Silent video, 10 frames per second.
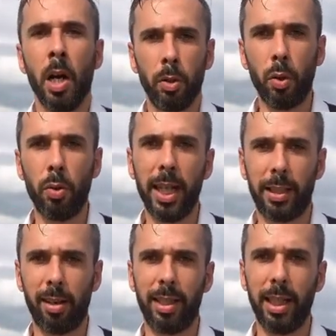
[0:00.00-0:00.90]
Two
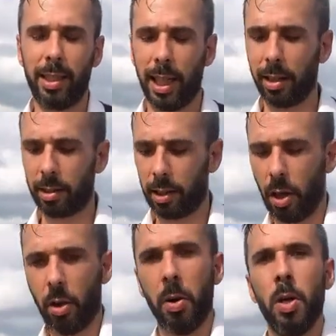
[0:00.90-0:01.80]
little details
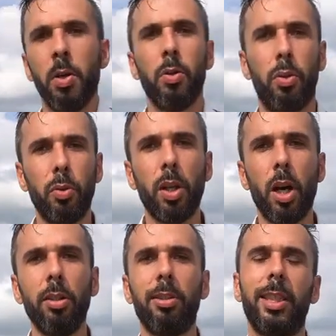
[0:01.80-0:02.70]
though. Do
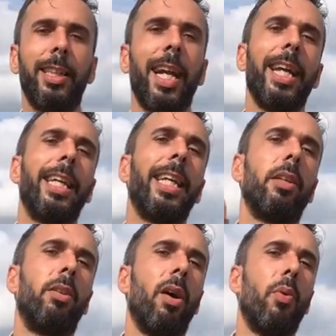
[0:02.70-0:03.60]
not shake
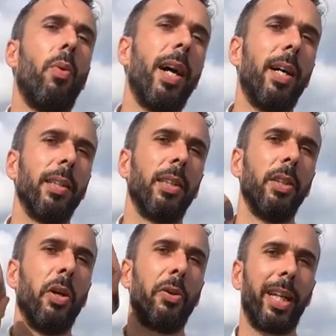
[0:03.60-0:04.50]
towards
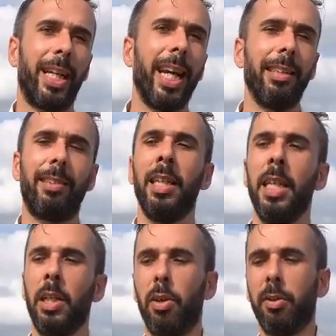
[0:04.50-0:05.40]
your guest.
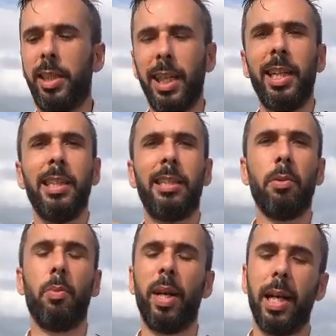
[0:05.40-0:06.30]
Your tins
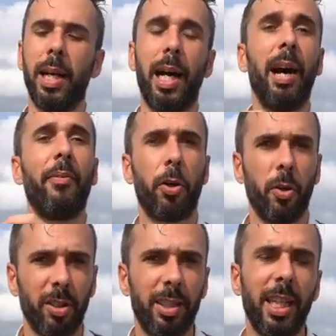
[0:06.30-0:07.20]
will have
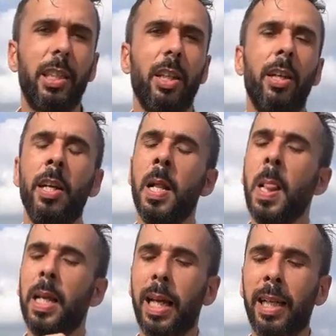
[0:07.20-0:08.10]
condensation
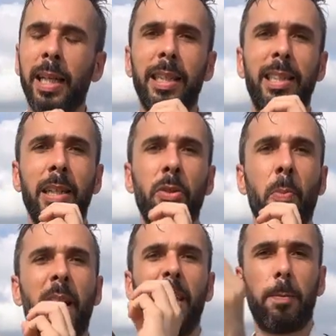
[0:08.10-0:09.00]
and you
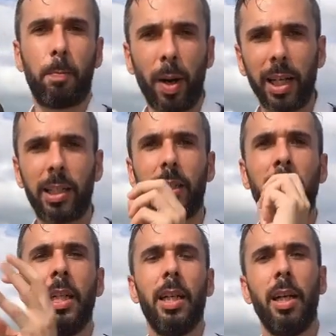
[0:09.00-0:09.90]
might splash
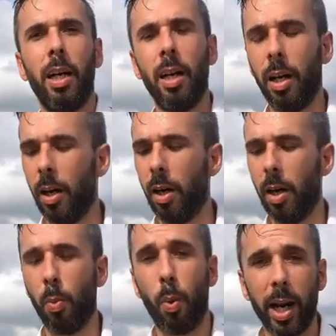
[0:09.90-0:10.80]

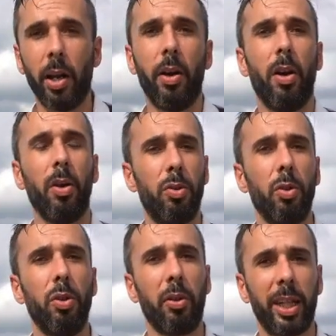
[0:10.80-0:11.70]
uh, water
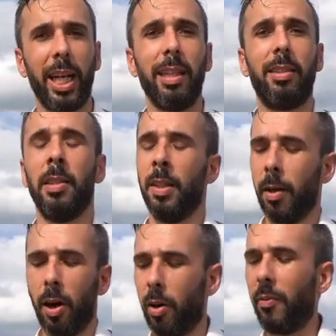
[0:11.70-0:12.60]
onto your guest.
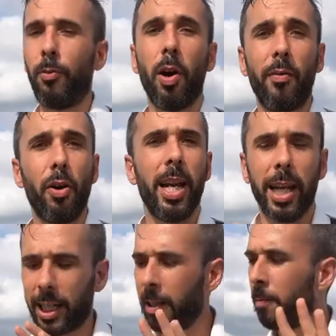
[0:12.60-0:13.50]
Or if you have a
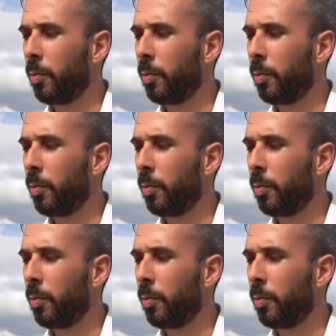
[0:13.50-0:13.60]
leak,